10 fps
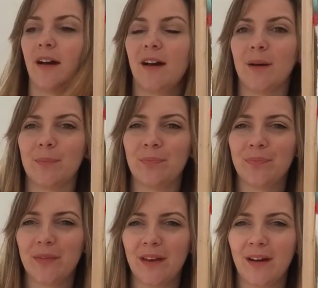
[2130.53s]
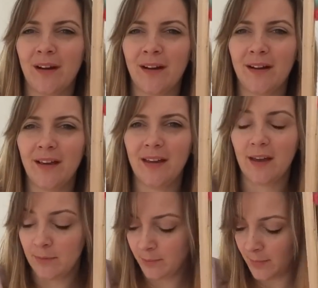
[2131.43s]
um, I
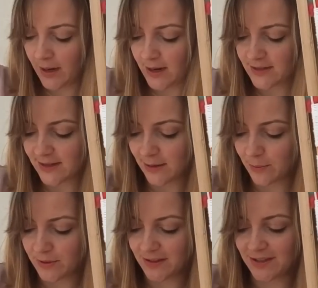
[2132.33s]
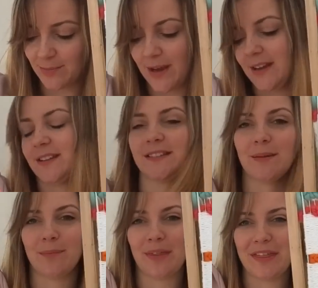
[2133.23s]
immediately wanted to make
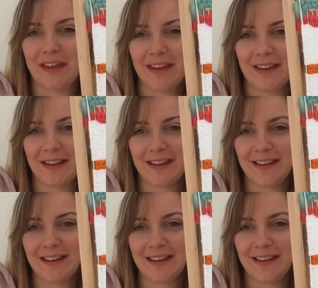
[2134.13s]
something.